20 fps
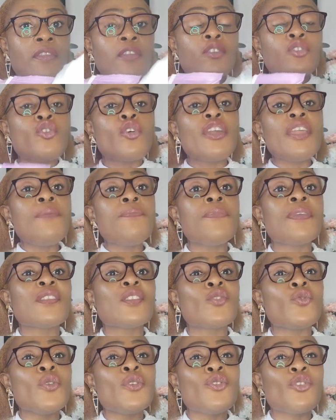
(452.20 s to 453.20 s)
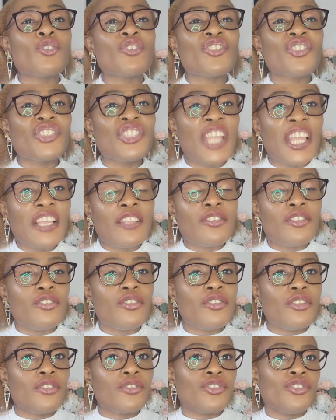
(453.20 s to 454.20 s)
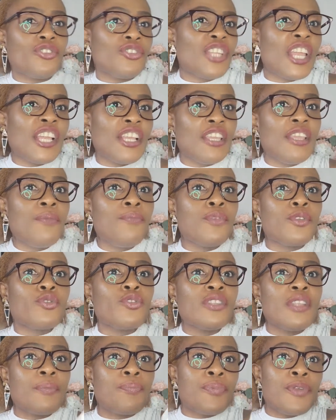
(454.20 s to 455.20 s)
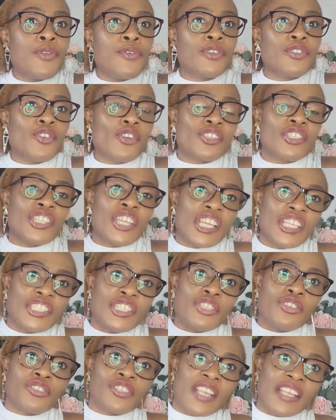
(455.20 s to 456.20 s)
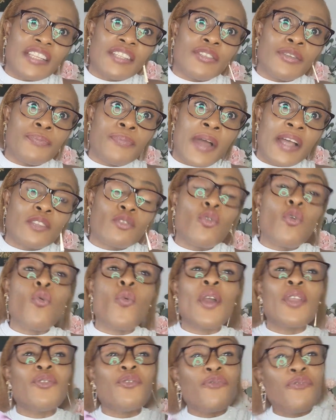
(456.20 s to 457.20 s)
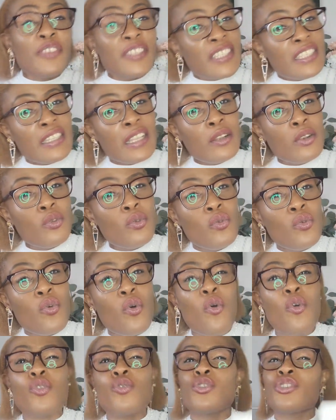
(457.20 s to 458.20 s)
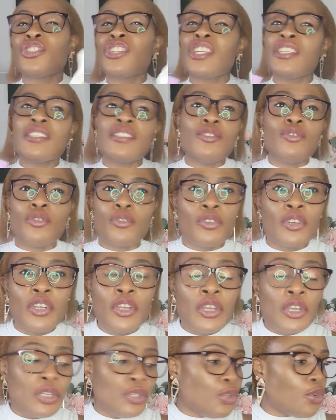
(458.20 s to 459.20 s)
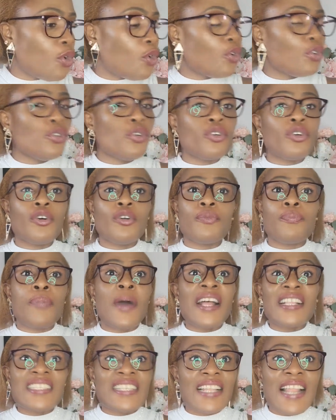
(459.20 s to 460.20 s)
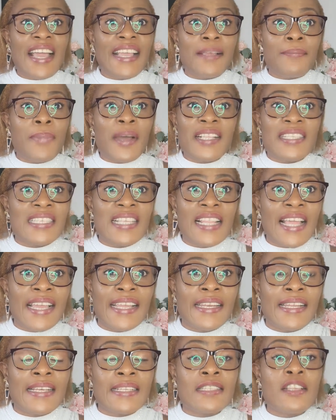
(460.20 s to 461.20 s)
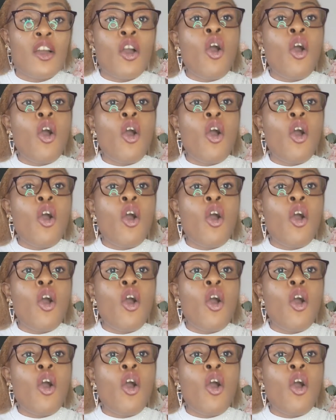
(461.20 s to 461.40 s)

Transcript: So in between in between the periods you're changing your sanitary pads, or when you visit the loo, or you're changing your panty liners,